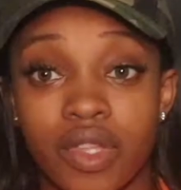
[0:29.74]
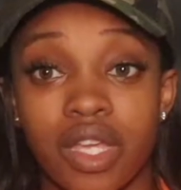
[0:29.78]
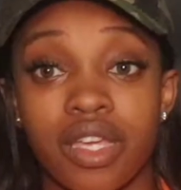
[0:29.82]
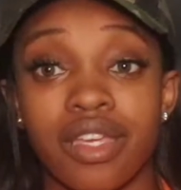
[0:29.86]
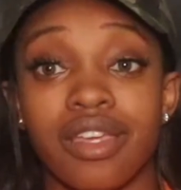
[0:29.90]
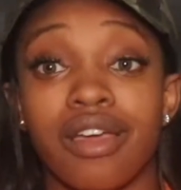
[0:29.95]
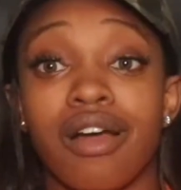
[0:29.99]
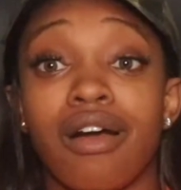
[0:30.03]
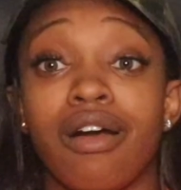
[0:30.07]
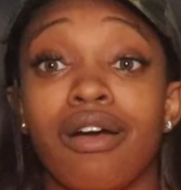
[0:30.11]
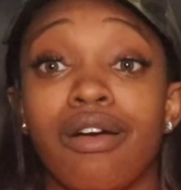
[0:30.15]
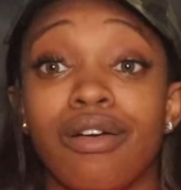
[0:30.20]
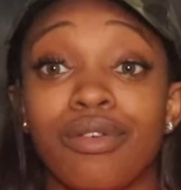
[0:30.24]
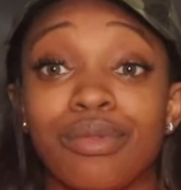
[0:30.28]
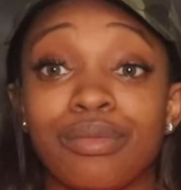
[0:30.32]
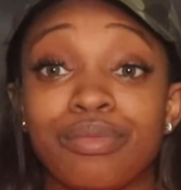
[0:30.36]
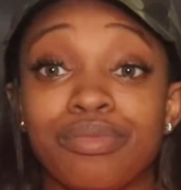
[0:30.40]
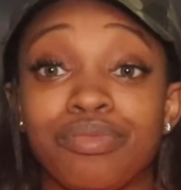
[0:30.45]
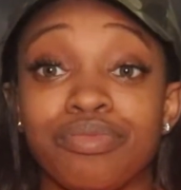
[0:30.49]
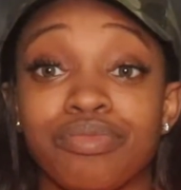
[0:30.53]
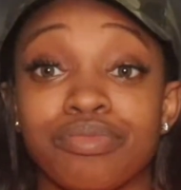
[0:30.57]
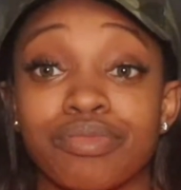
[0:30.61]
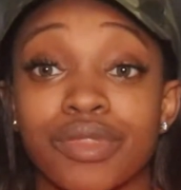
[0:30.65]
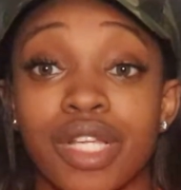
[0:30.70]
Y'all,
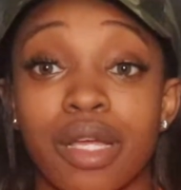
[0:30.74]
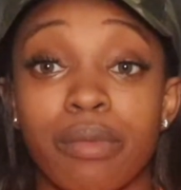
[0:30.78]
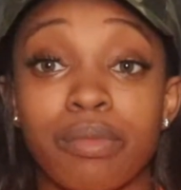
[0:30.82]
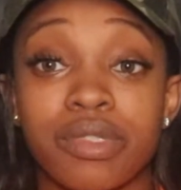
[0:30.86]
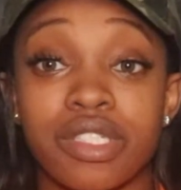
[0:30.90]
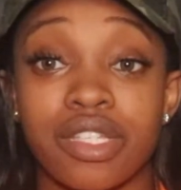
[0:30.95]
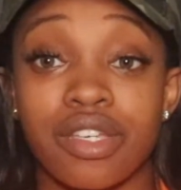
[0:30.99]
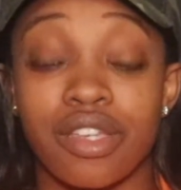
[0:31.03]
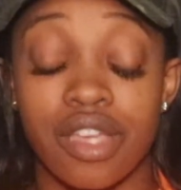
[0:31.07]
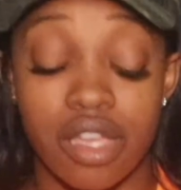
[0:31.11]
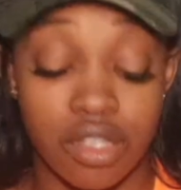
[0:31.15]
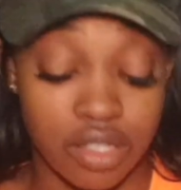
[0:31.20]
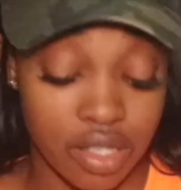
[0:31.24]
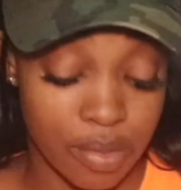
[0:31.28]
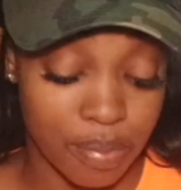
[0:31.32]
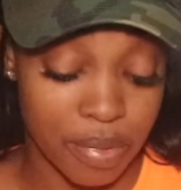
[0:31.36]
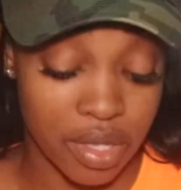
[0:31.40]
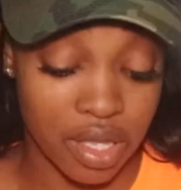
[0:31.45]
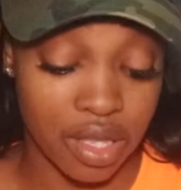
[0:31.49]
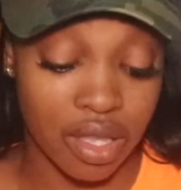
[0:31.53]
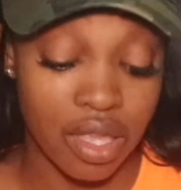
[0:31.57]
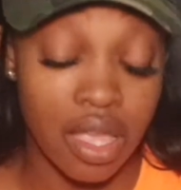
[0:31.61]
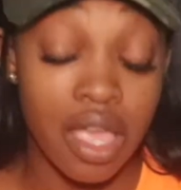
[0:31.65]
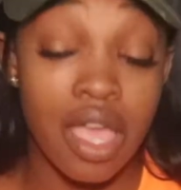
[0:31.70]
I'm going to tell y'all
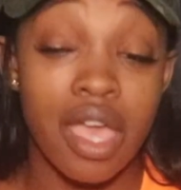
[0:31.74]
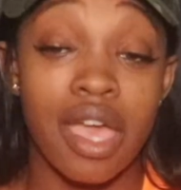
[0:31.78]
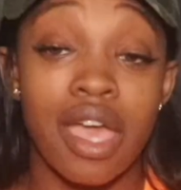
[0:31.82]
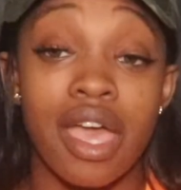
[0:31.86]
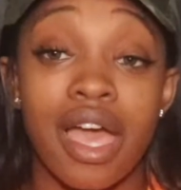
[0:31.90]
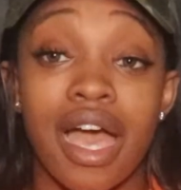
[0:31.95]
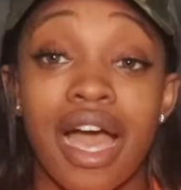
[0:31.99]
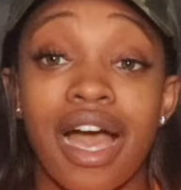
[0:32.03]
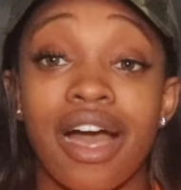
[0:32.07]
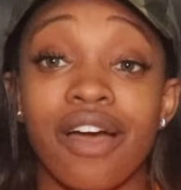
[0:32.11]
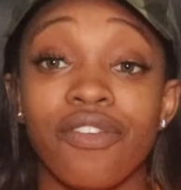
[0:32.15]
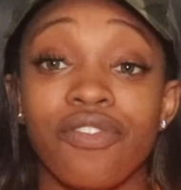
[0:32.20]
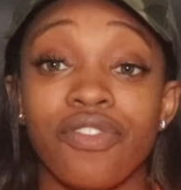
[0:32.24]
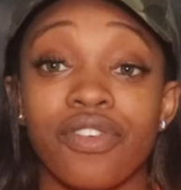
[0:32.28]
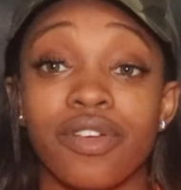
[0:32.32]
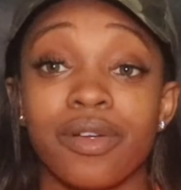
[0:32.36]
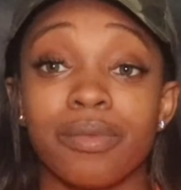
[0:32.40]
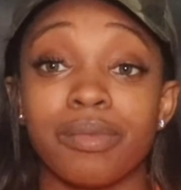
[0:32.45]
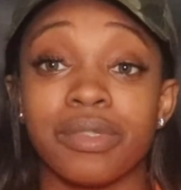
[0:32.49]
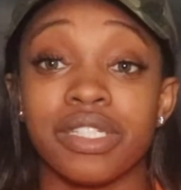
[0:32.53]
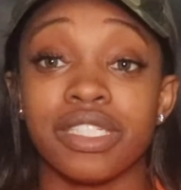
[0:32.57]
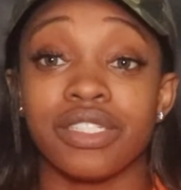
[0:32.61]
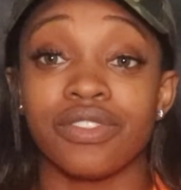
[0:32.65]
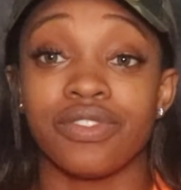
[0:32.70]
something. I
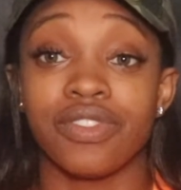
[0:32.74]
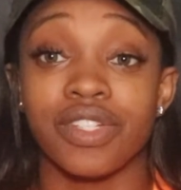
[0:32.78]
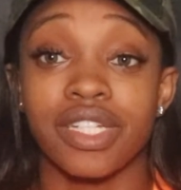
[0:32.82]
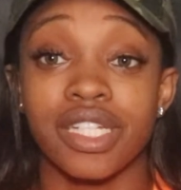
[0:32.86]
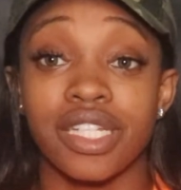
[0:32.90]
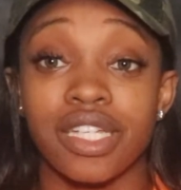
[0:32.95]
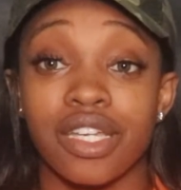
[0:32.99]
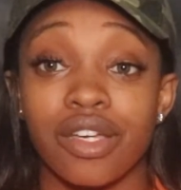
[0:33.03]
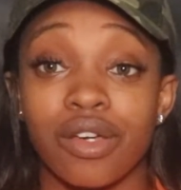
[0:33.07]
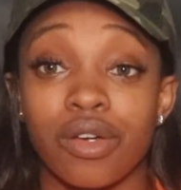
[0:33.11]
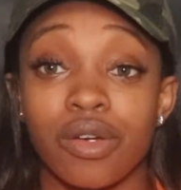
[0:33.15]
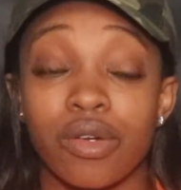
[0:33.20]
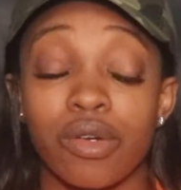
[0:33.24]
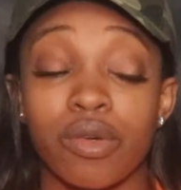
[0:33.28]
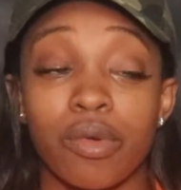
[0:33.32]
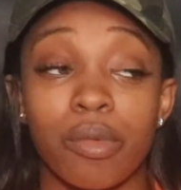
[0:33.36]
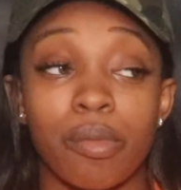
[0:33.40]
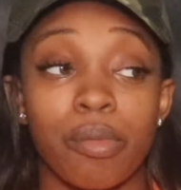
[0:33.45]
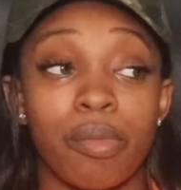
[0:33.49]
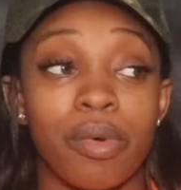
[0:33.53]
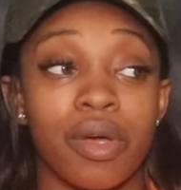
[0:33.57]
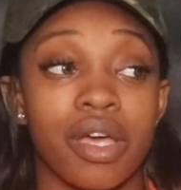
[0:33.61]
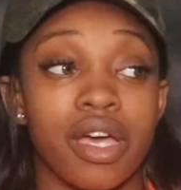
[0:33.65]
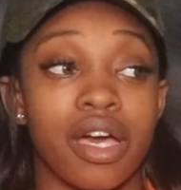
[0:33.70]
filmed this video,
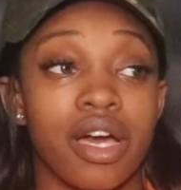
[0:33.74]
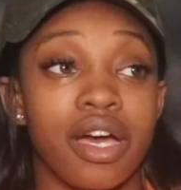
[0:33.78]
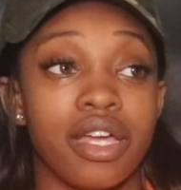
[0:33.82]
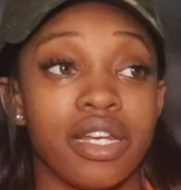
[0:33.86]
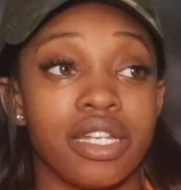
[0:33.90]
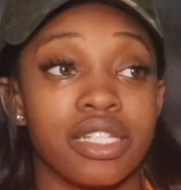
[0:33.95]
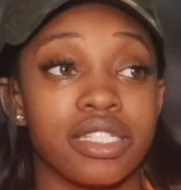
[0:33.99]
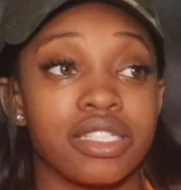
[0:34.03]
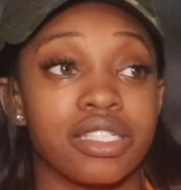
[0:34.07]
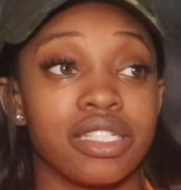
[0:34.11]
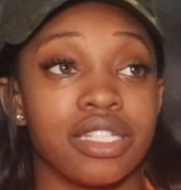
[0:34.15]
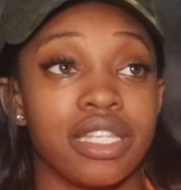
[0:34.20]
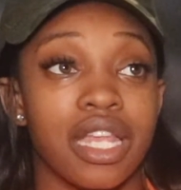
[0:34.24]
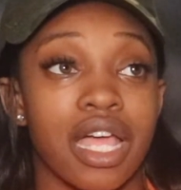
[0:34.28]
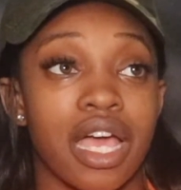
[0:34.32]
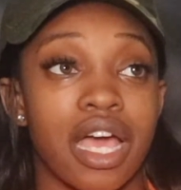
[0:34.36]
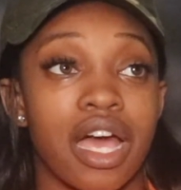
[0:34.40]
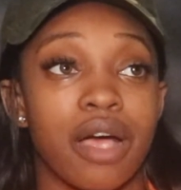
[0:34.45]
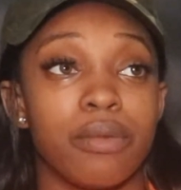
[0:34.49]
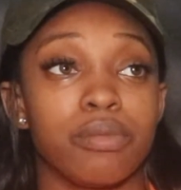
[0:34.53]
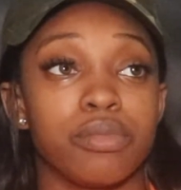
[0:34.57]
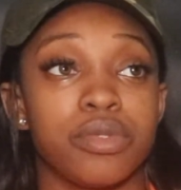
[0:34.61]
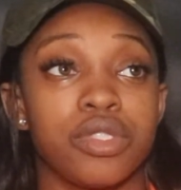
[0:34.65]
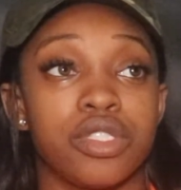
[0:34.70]
but honestly,
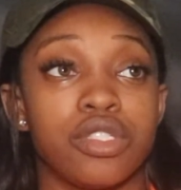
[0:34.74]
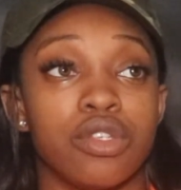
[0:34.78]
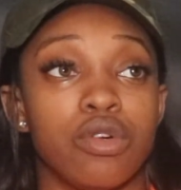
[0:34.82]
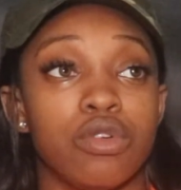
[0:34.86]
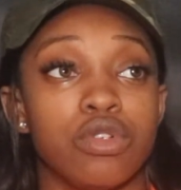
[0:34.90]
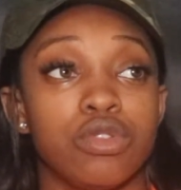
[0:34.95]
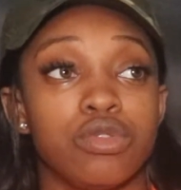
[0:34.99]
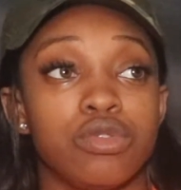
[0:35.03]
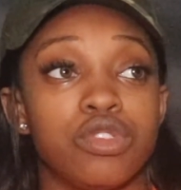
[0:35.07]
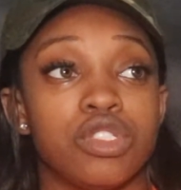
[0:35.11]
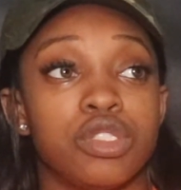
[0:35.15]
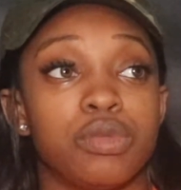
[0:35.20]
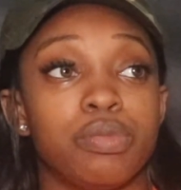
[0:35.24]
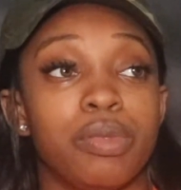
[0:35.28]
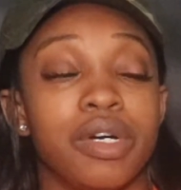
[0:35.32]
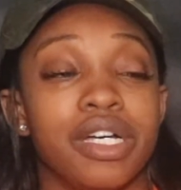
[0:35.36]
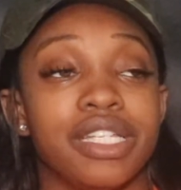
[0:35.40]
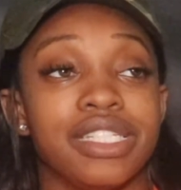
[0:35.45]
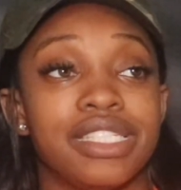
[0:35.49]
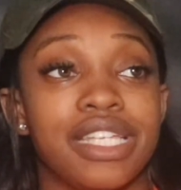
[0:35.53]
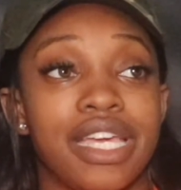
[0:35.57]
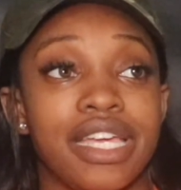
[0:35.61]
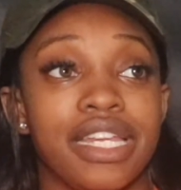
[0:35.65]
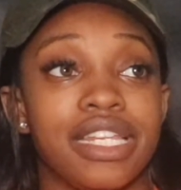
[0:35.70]
like, I'm so
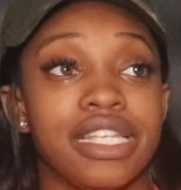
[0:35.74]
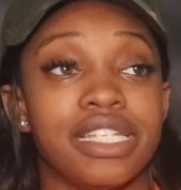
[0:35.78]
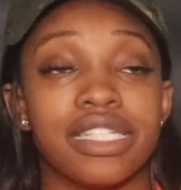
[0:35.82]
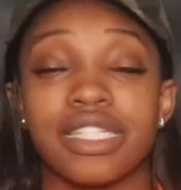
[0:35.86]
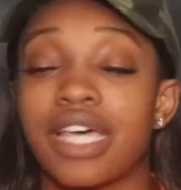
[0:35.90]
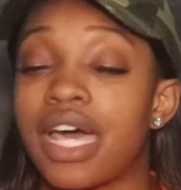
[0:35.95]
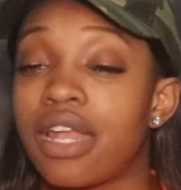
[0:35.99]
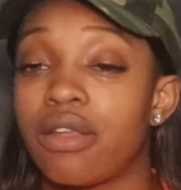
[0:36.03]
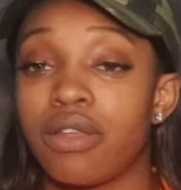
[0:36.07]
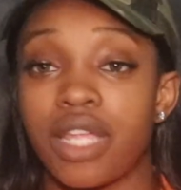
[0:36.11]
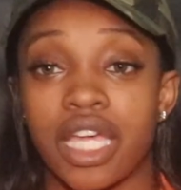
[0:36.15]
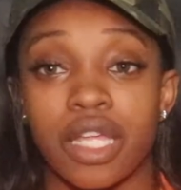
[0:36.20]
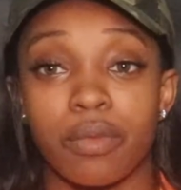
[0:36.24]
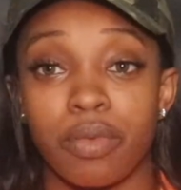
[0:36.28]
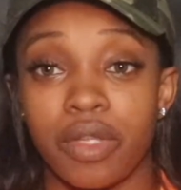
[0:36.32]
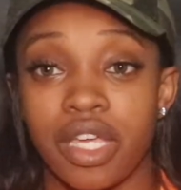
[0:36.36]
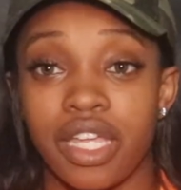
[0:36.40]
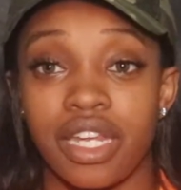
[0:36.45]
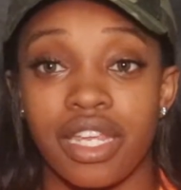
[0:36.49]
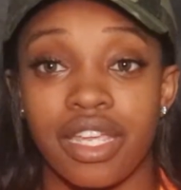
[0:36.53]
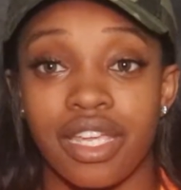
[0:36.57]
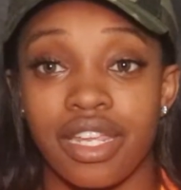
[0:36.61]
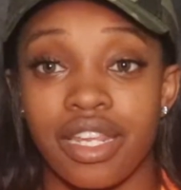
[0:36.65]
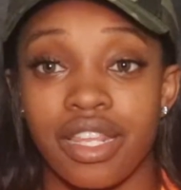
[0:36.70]
spontaneous. I don't like
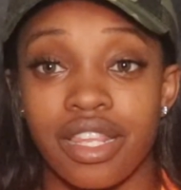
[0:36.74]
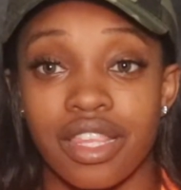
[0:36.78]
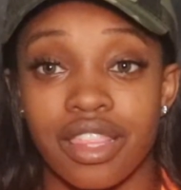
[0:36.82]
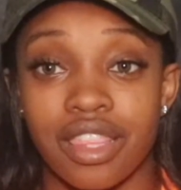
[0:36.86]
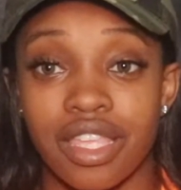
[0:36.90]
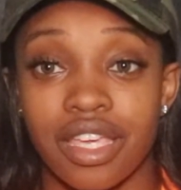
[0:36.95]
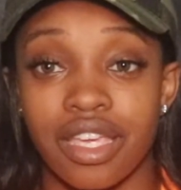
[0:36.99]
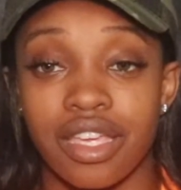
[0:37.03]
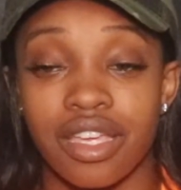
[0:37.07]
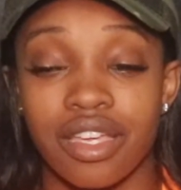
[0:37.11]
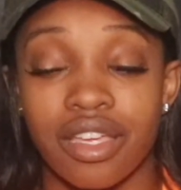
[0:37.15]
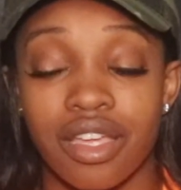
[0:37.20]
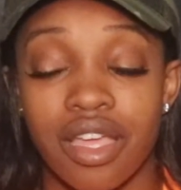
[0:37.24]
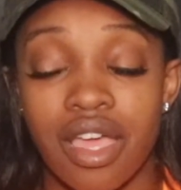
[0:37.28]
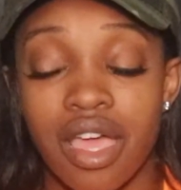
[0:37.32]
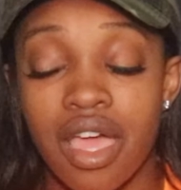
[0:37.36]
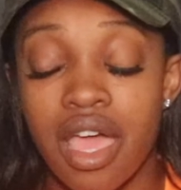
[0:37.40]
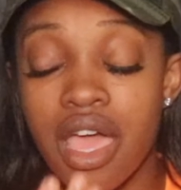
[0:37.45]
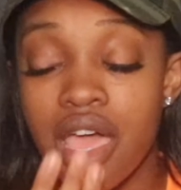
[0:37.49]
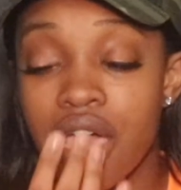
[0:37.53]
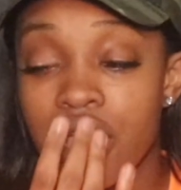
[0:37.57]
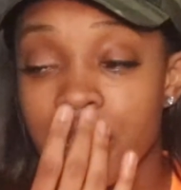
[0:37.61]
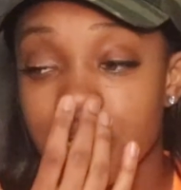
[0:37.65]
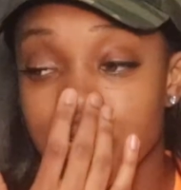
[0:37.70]
planning anything.
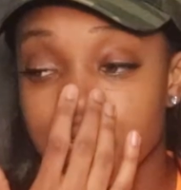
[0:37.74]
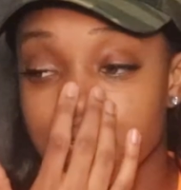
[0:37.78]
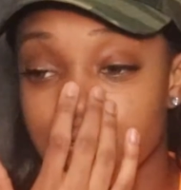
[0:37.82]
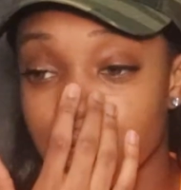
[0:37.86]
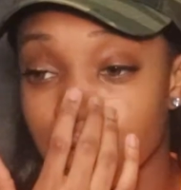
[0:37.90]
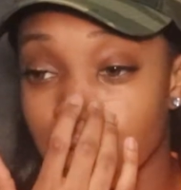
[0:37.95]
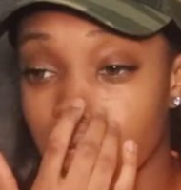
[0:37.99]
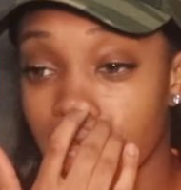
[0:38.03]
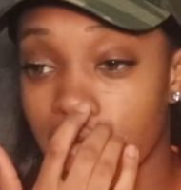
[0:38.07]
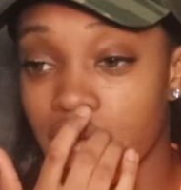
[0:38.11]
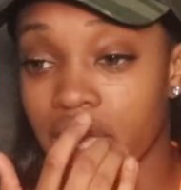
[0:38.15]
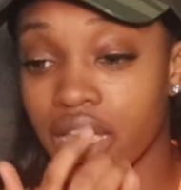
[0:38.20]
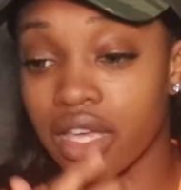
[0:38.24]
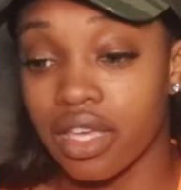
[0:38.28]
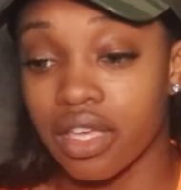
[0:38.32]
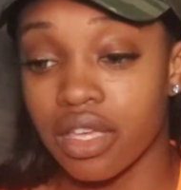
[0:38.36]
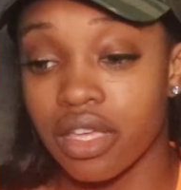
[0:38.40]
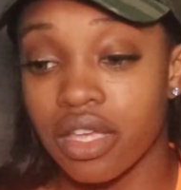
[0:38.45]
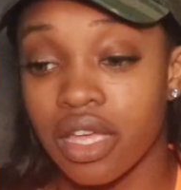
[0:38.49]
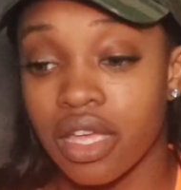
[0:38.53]
So, like,